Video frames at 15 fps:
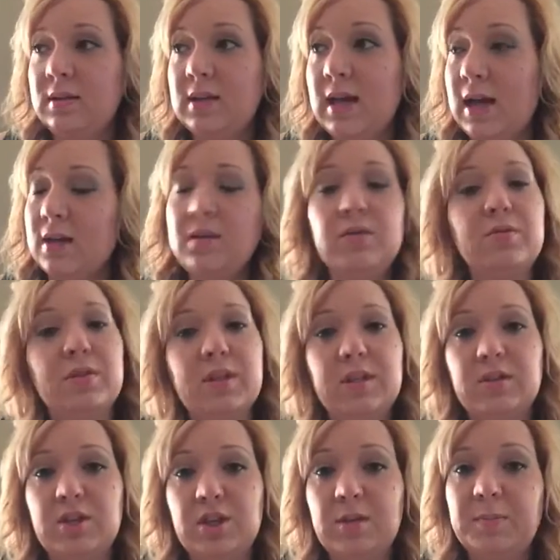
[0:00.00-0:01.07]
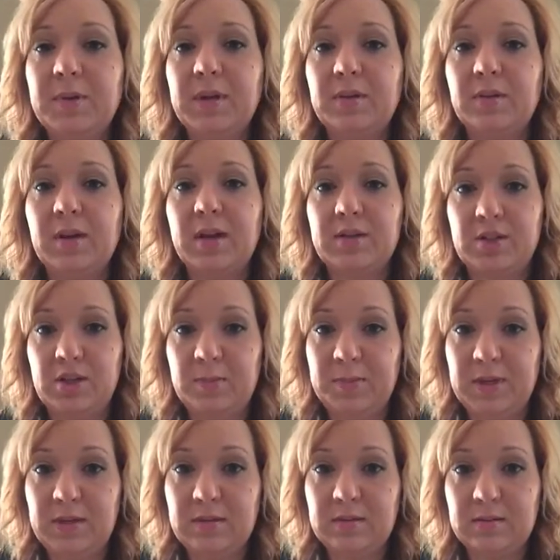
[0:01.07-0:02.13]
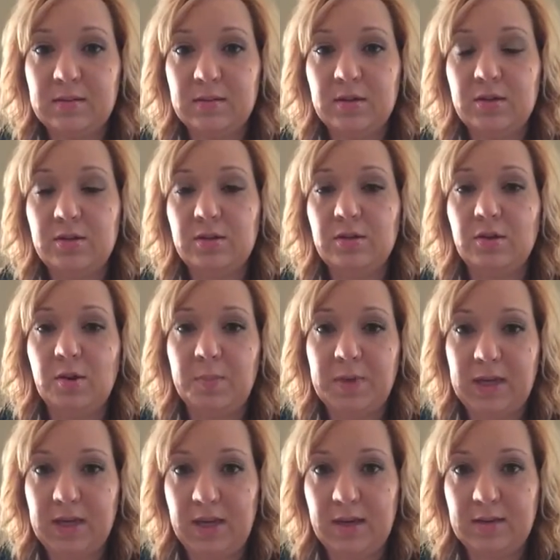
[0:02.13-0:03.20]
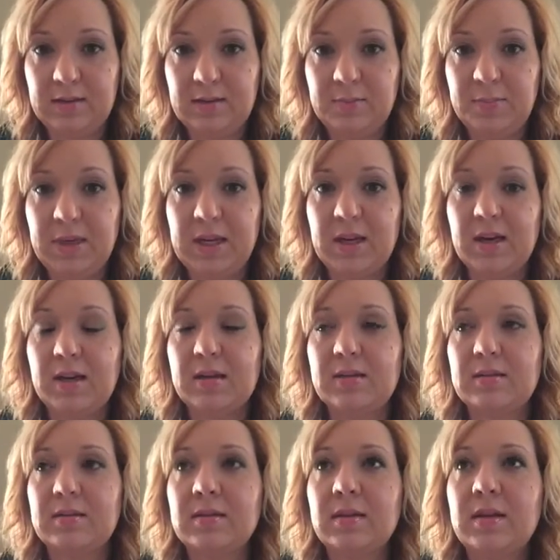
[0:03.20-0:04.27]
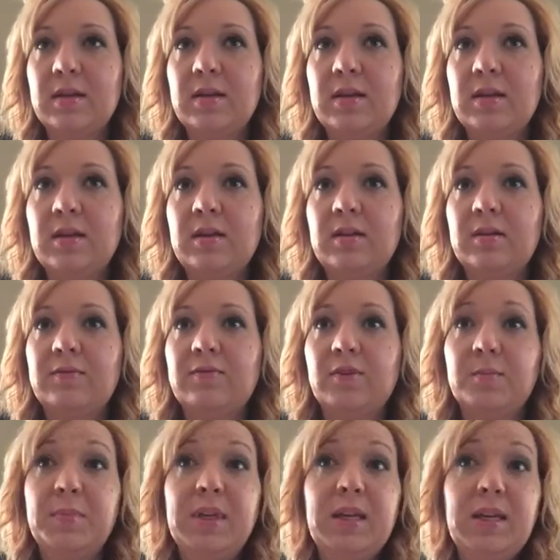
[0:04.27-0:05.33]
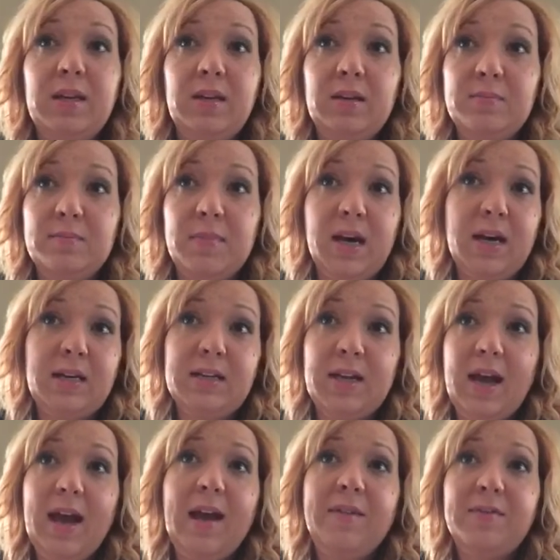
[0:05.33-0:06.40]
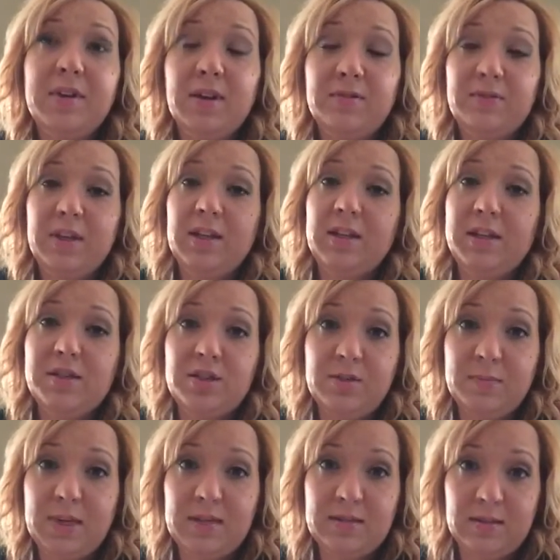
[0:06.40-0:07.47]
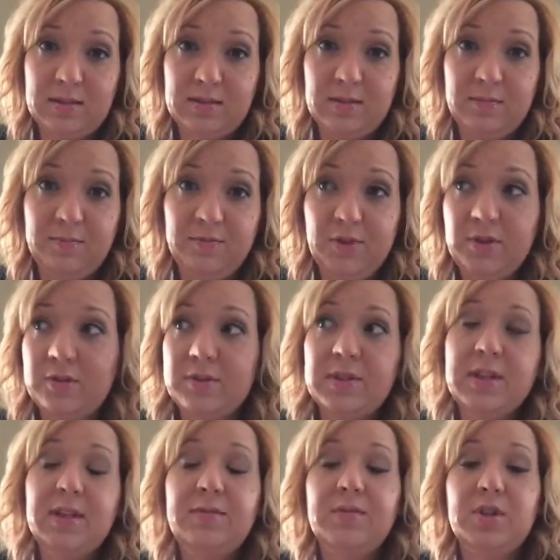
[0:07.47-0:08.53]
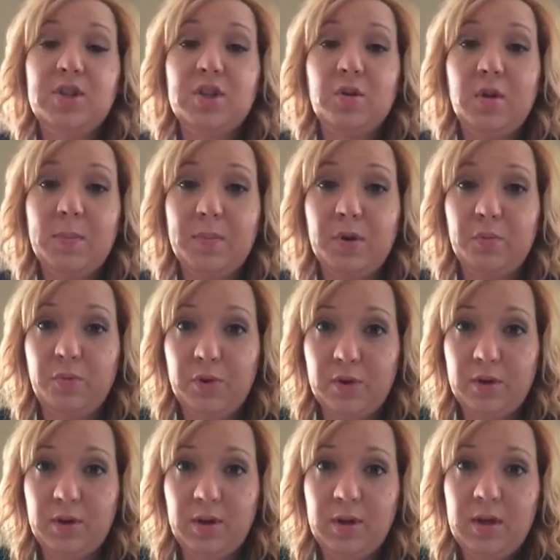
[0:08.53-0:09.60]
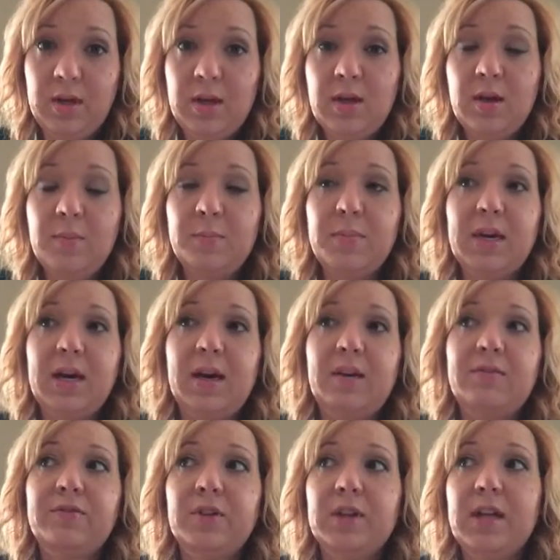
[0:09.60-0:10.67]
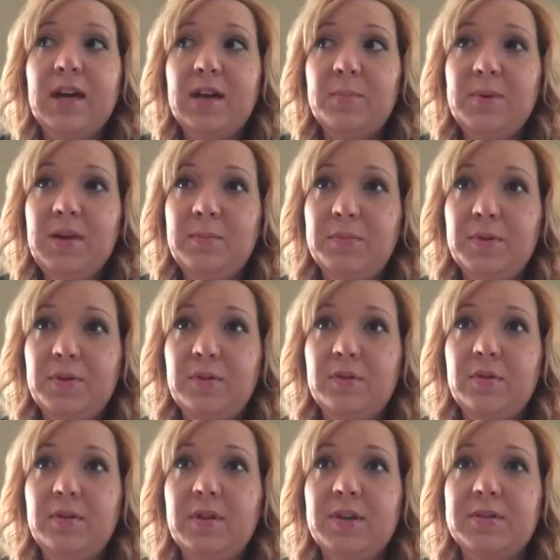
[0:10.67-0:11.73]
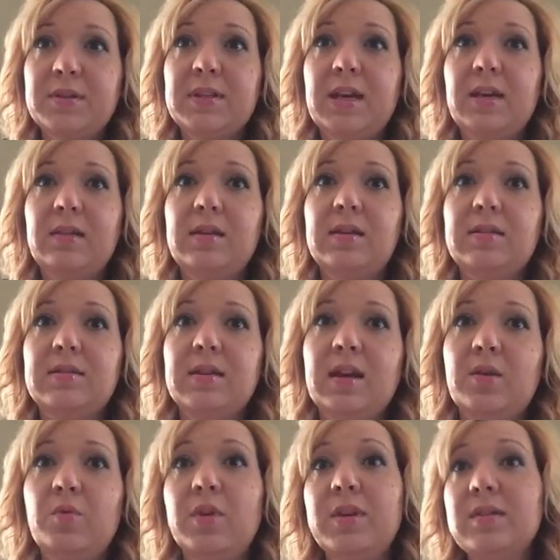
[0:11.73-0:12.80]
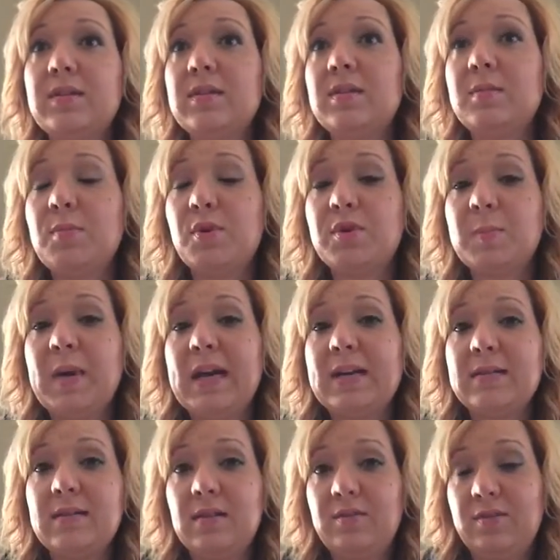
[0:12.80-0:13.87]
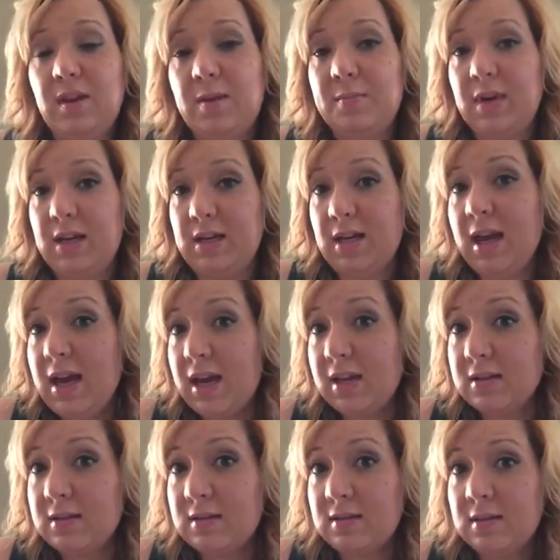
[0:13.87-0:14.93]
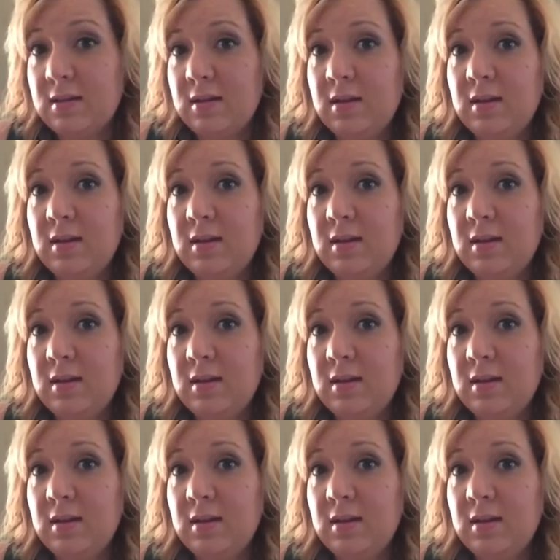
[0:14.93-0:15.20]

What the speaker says: not using cheap internet cheapies to do your OPKs, because for me, I didn't have enough LH in my system for those to even show up or work. But for a lot of people, they'll say things like, well, this is the most positive that mine gets